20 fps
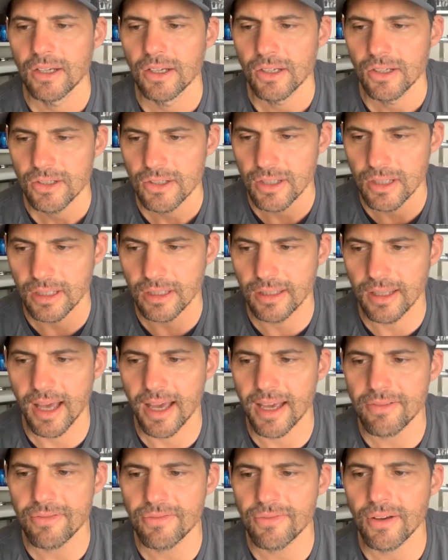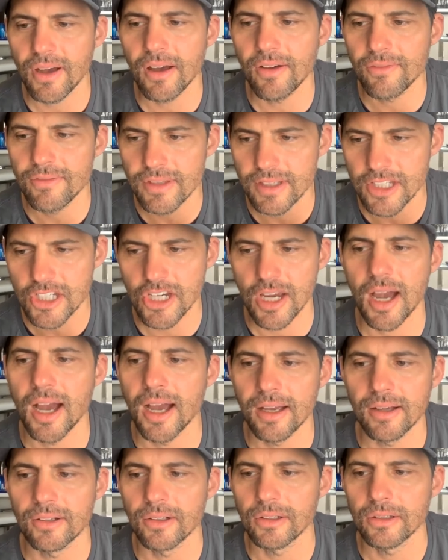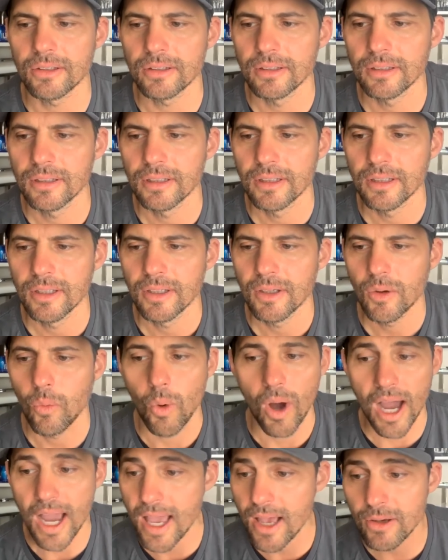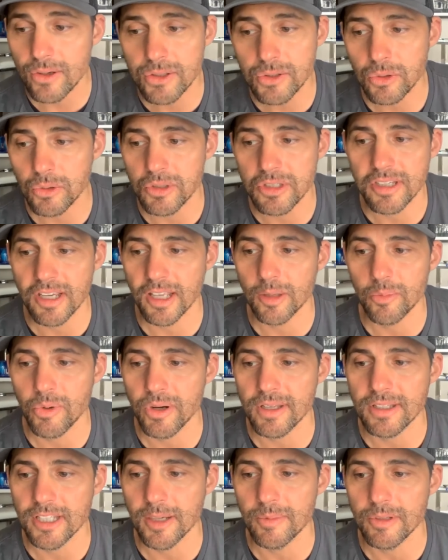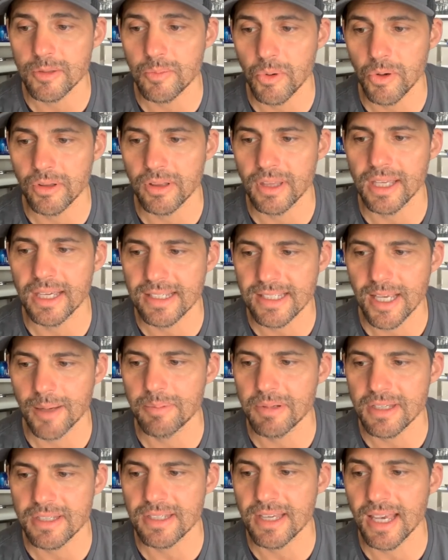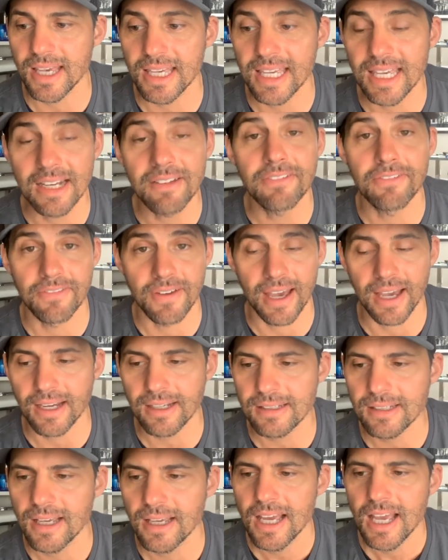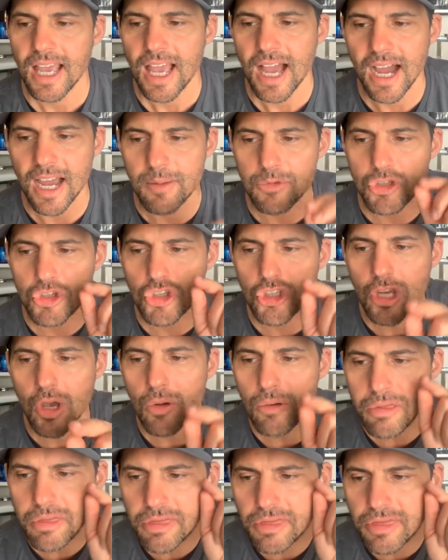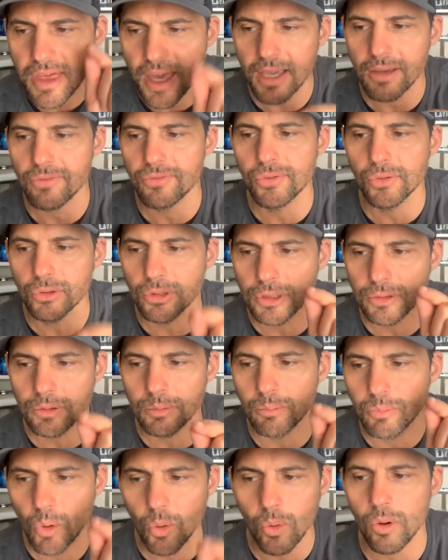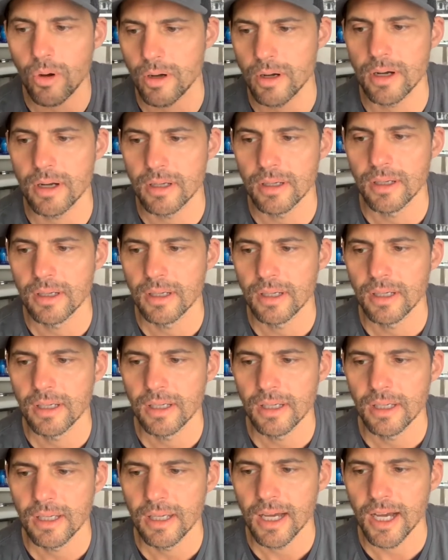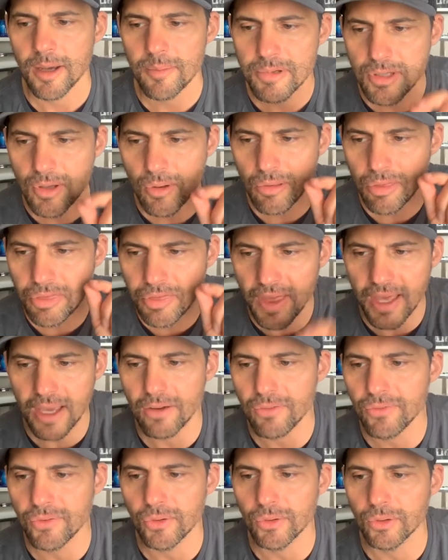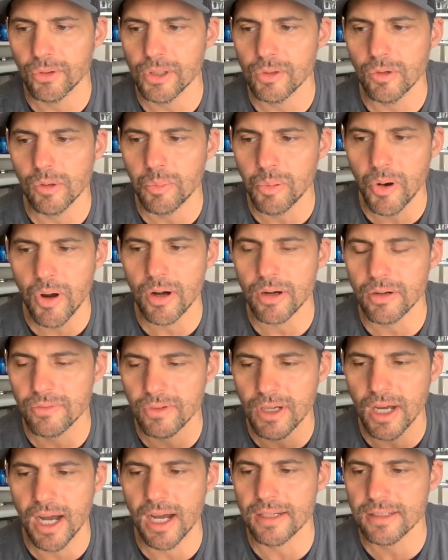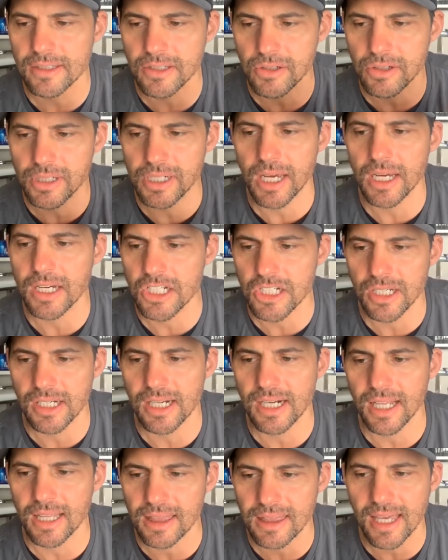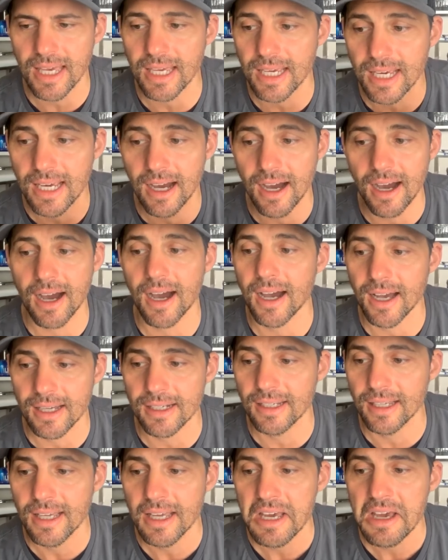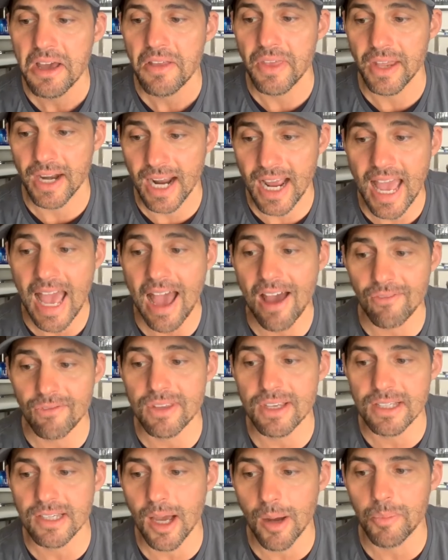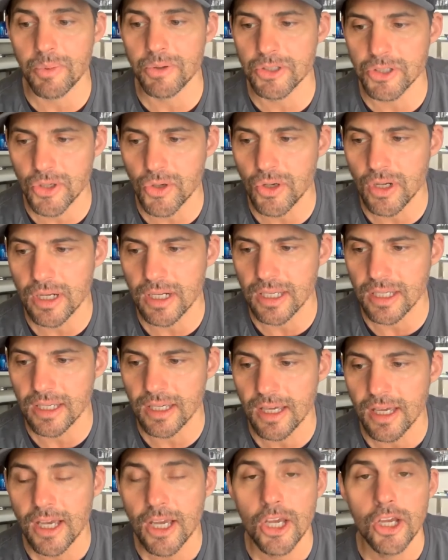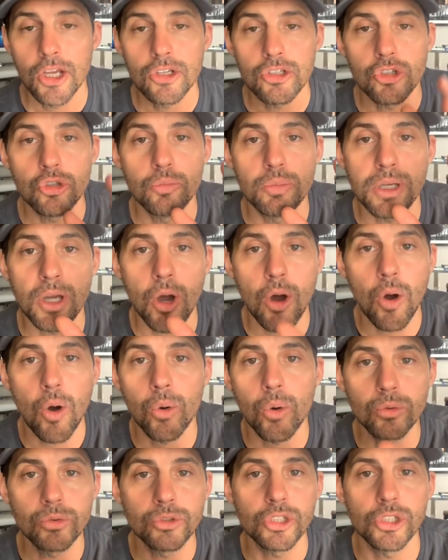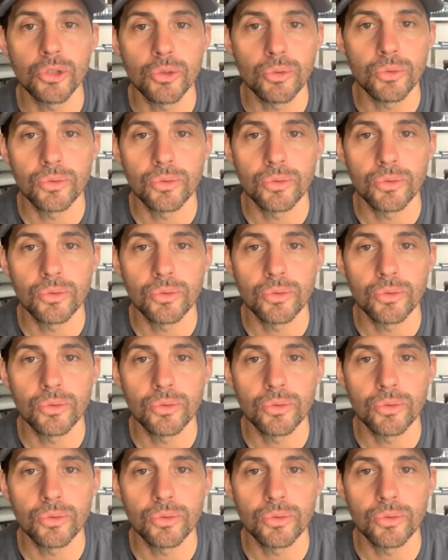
to the life of the child. Why else would we celebrate someone's birthday except to say, in effect, I am so thankful you were born. I am so thankful you are part of God's creation, and I thank God that I have this opportunity to behold you,